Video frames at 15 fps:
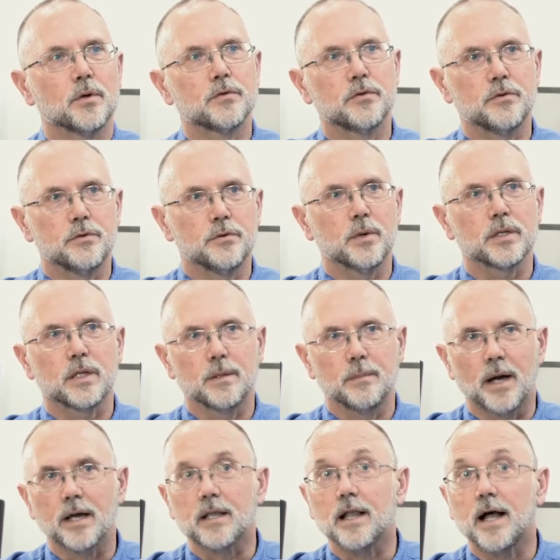to what they
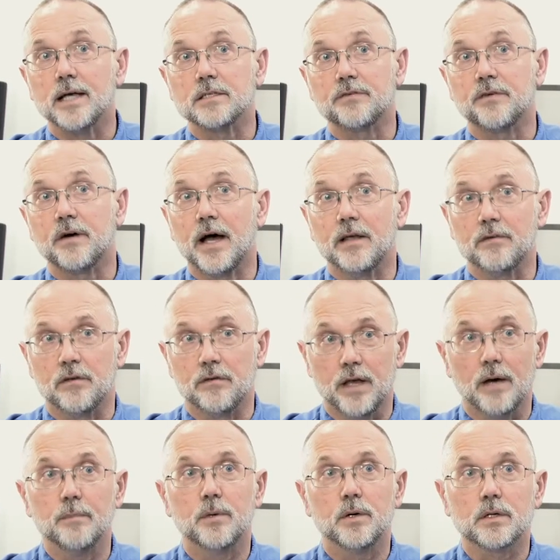might classify as a
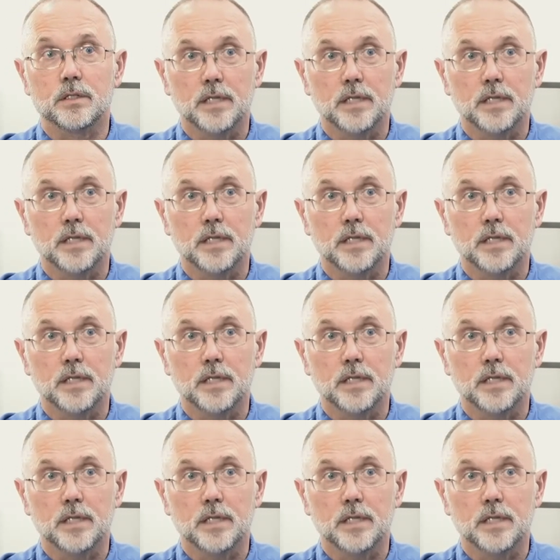netbook